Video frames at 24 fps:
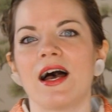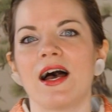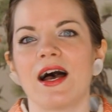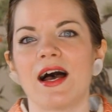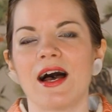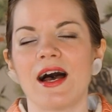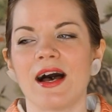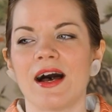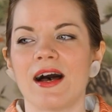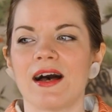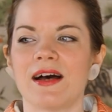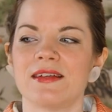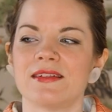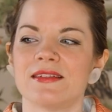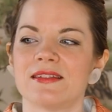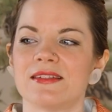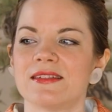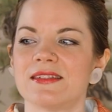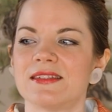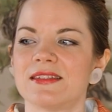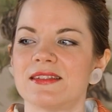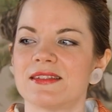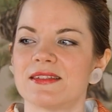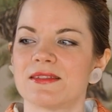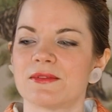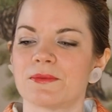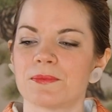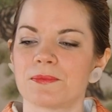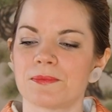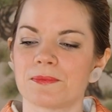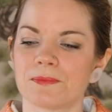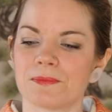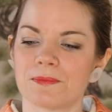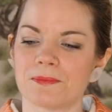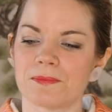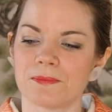and
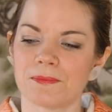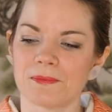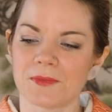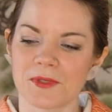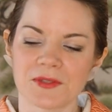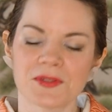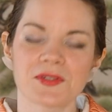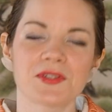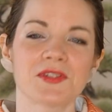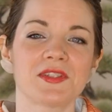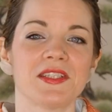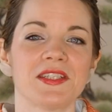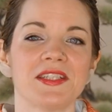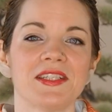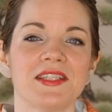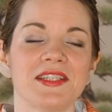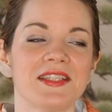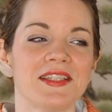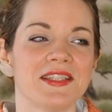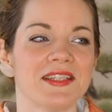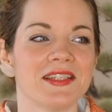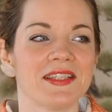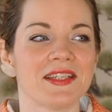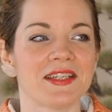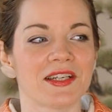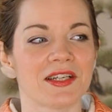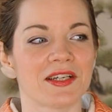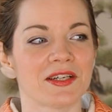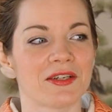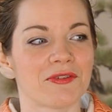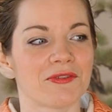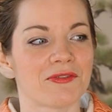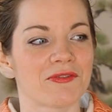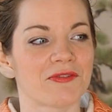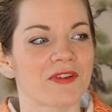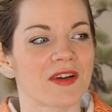we'll see
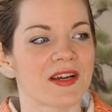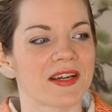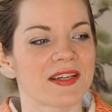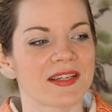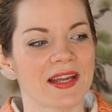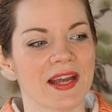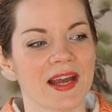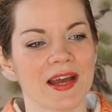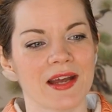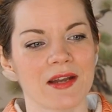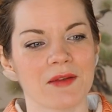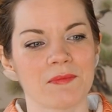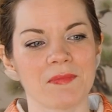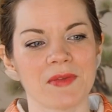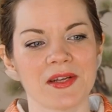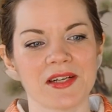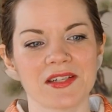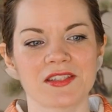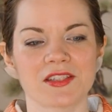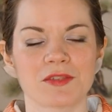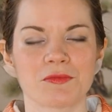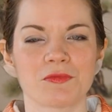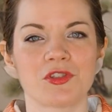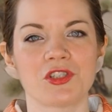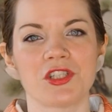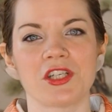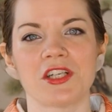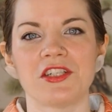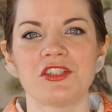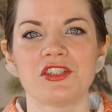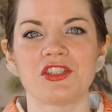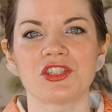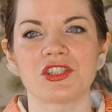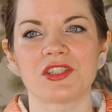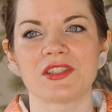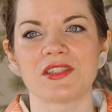if I can make some
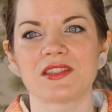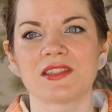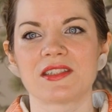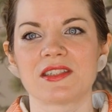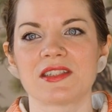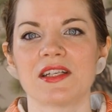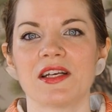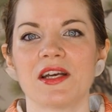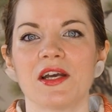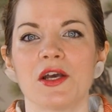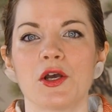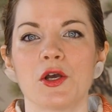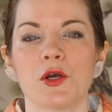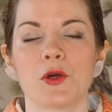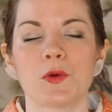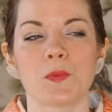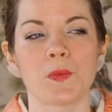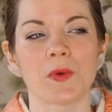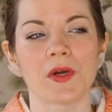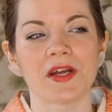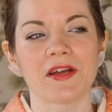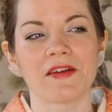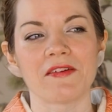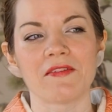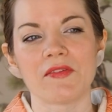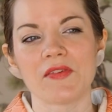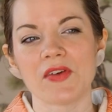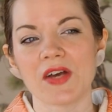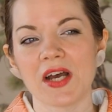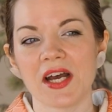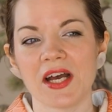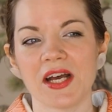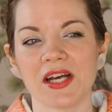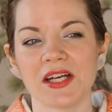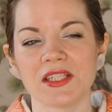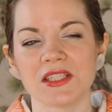changes With
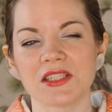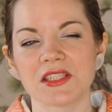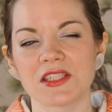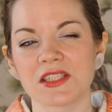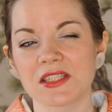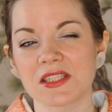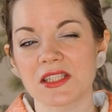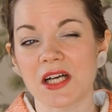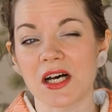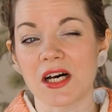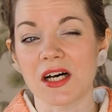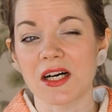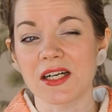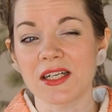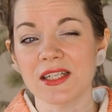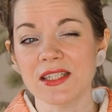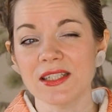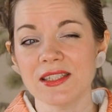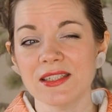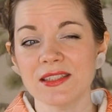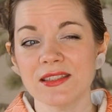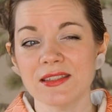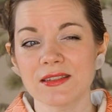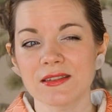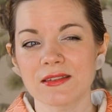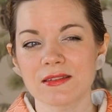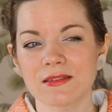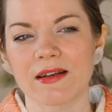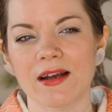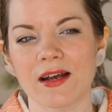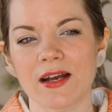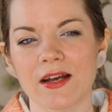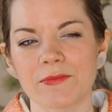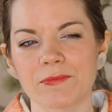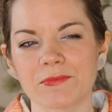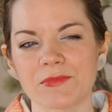size,
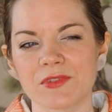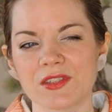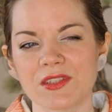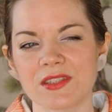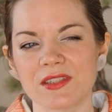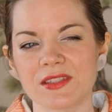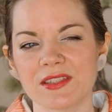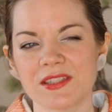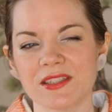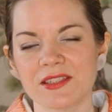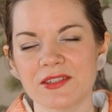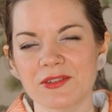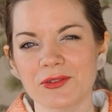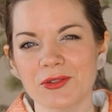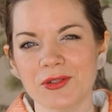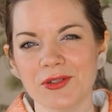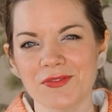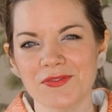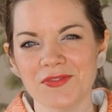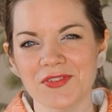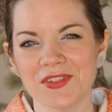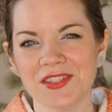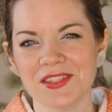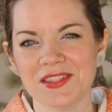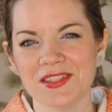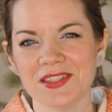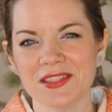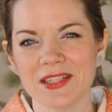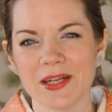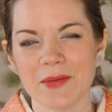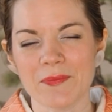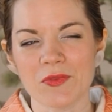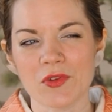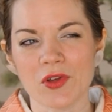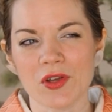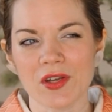I'm still convinced
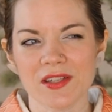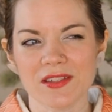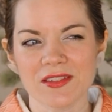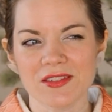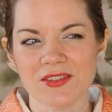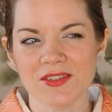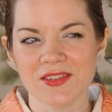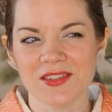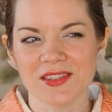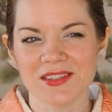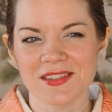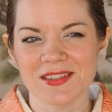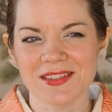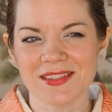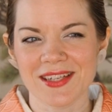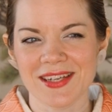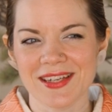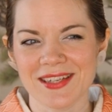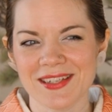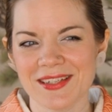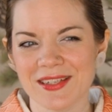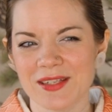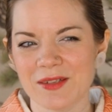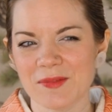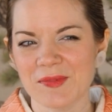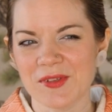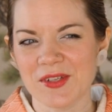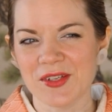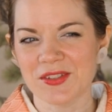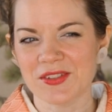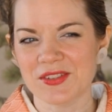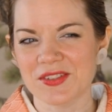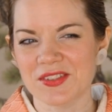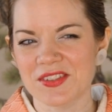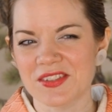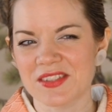I'm not as good at skating
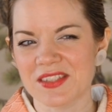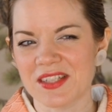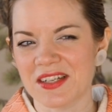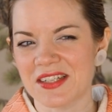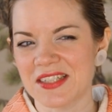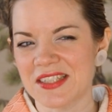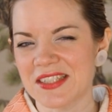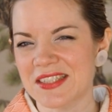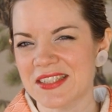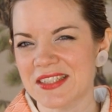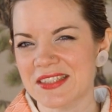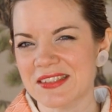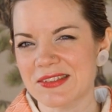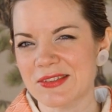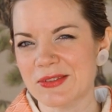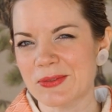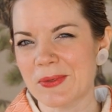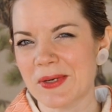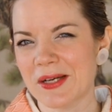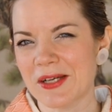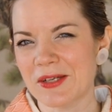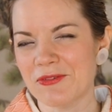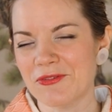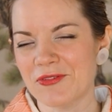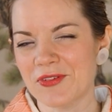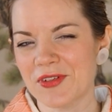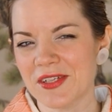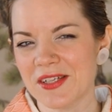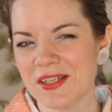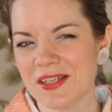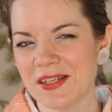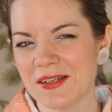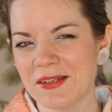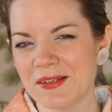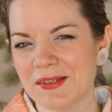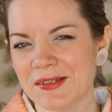because the size doesn't quite
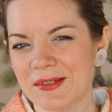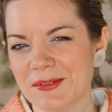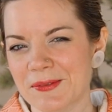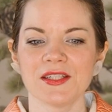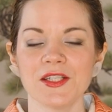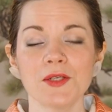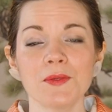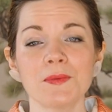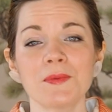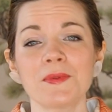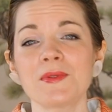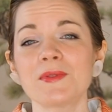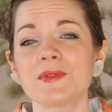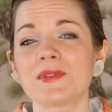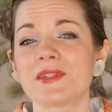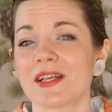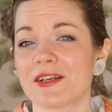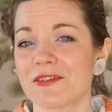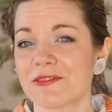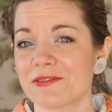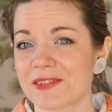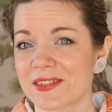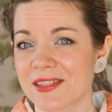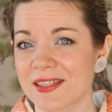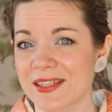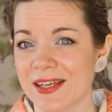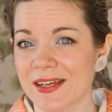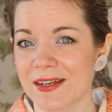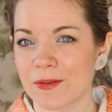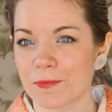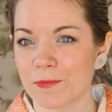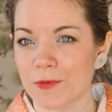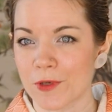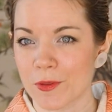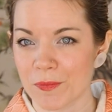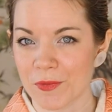fit. You will definitely get a
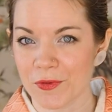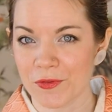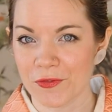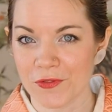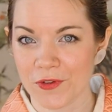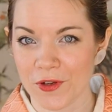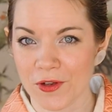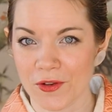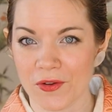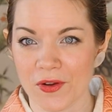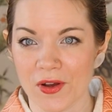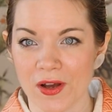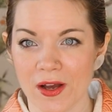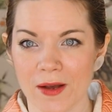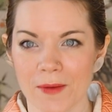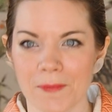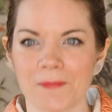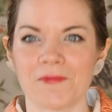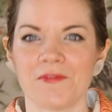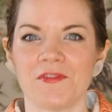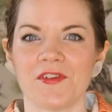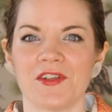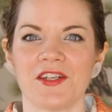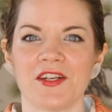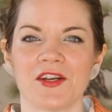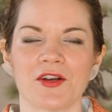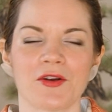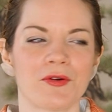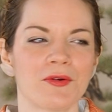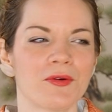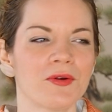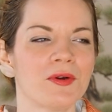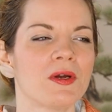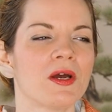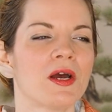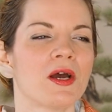proper follow-up
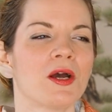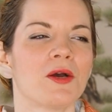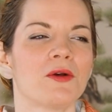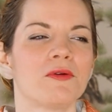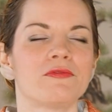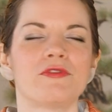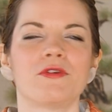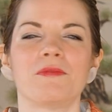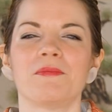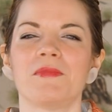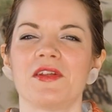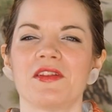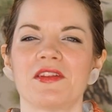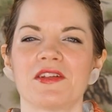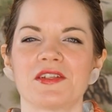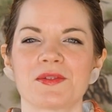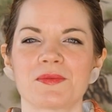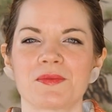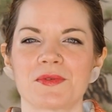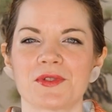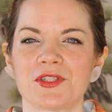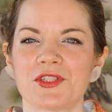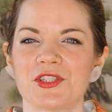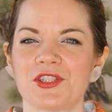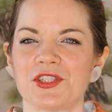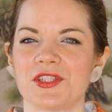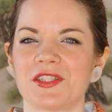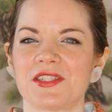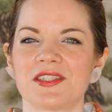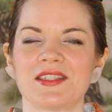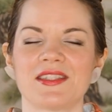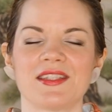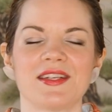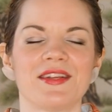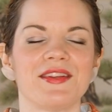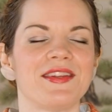video. For me, this was
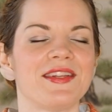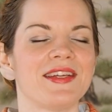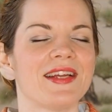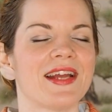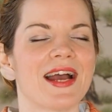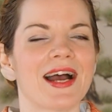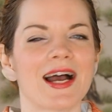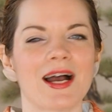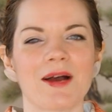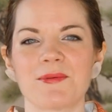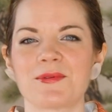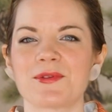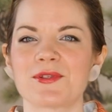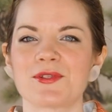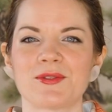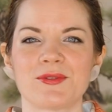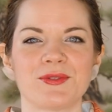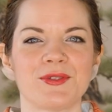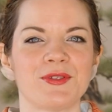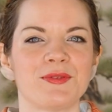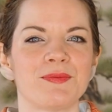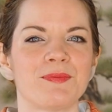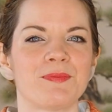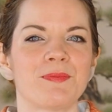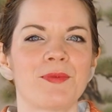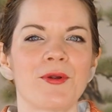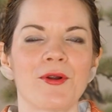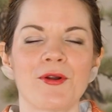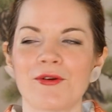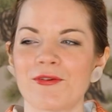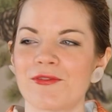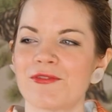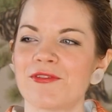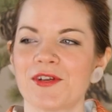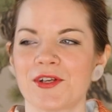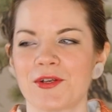just the absolute
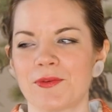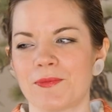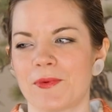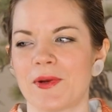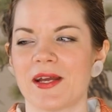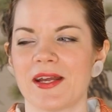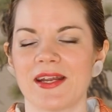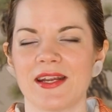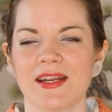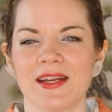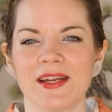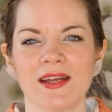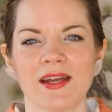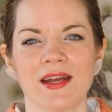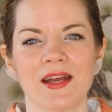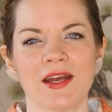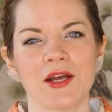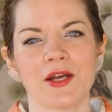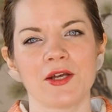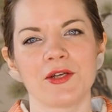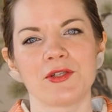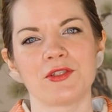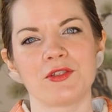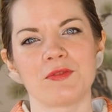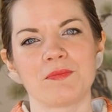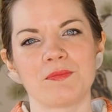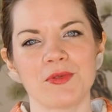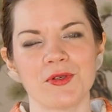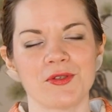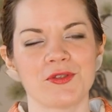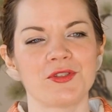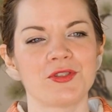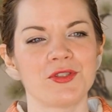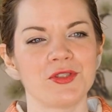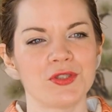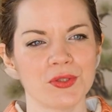perfect way to
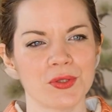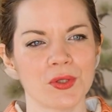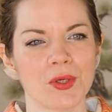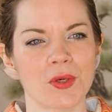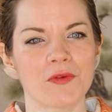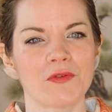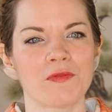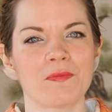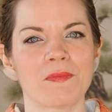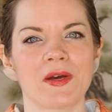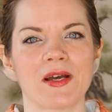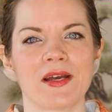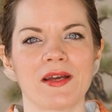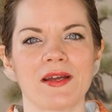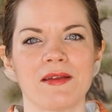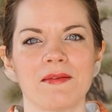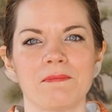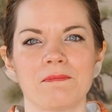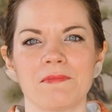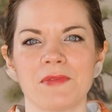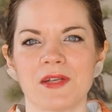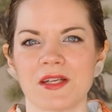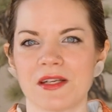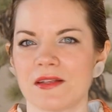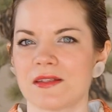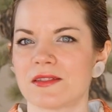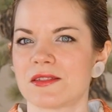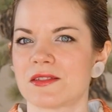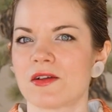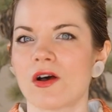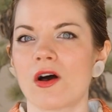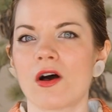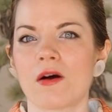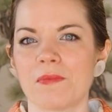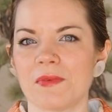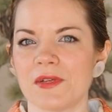put two of my biggest
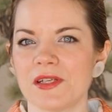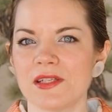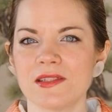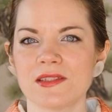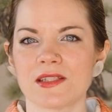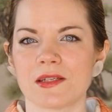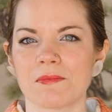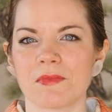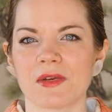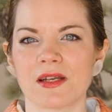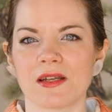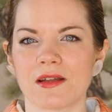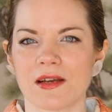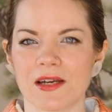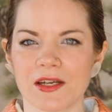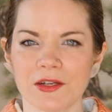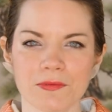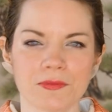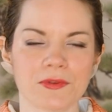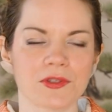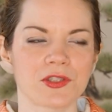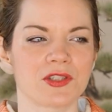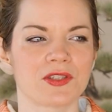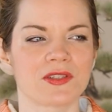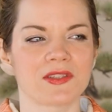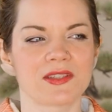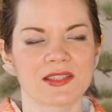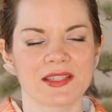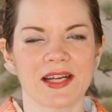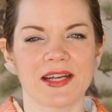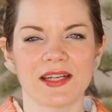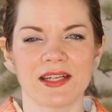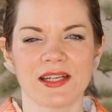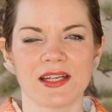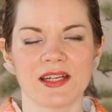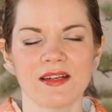hobbies in my life, which is
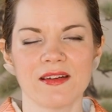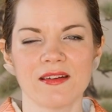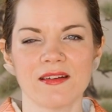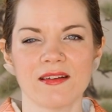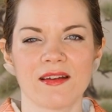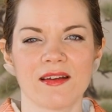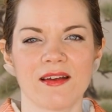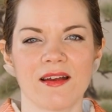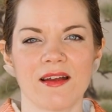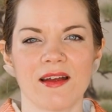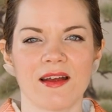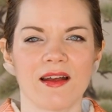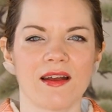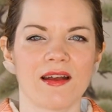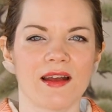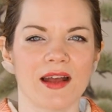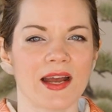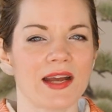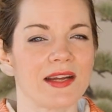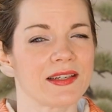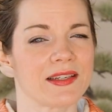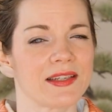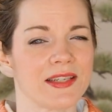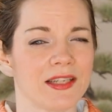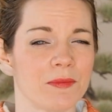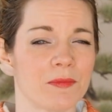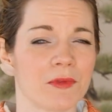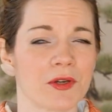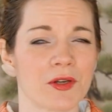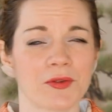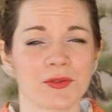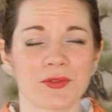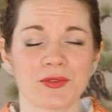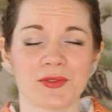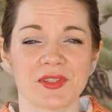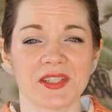skating and
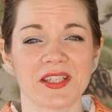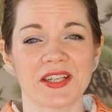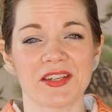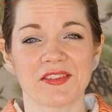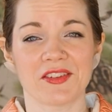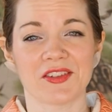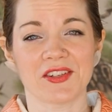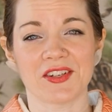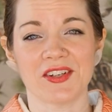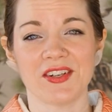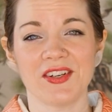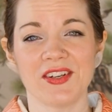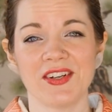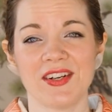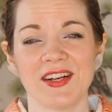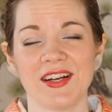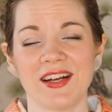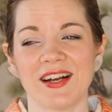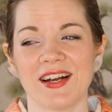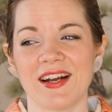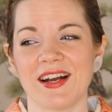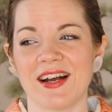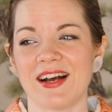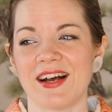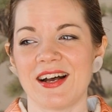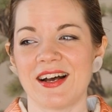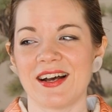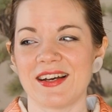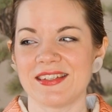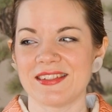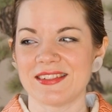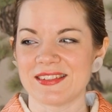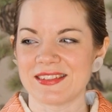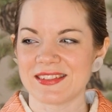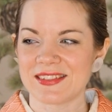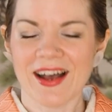kimono, together.
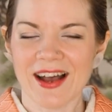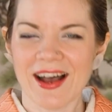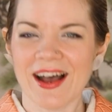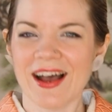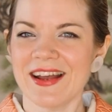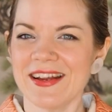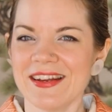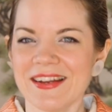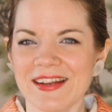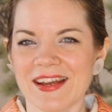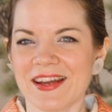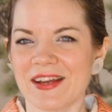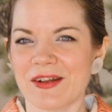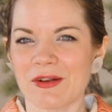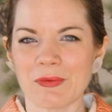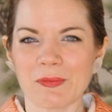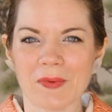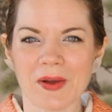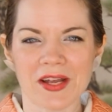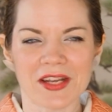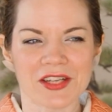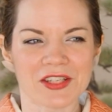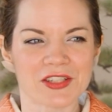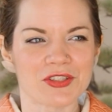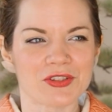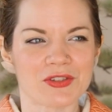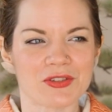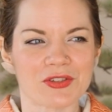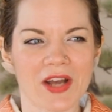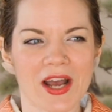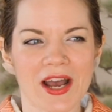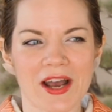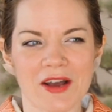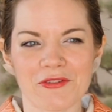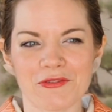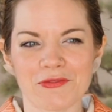And I can't wait to
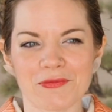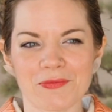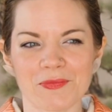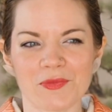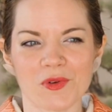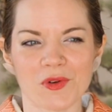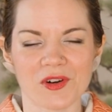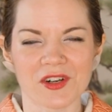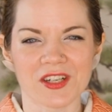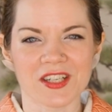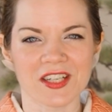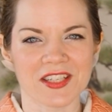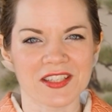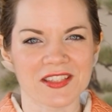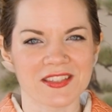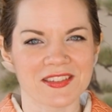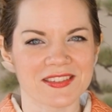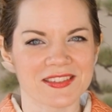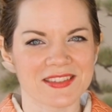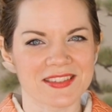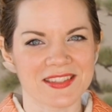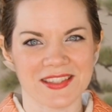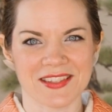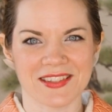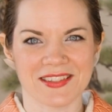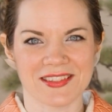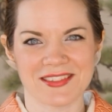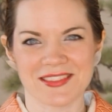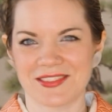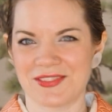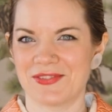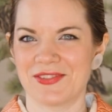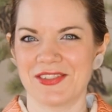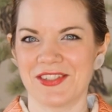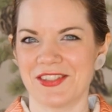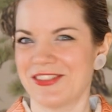have more Geta Skates
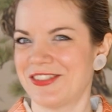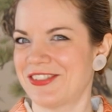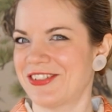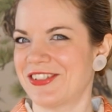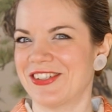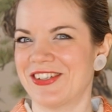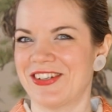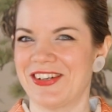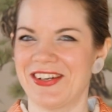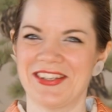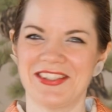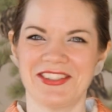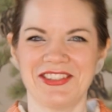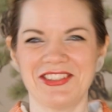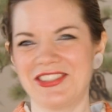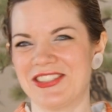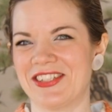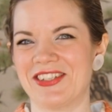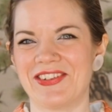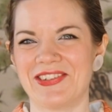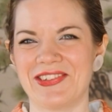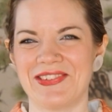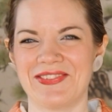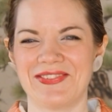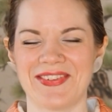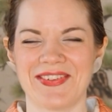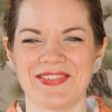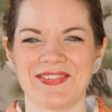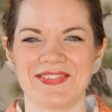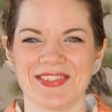adventure and share it with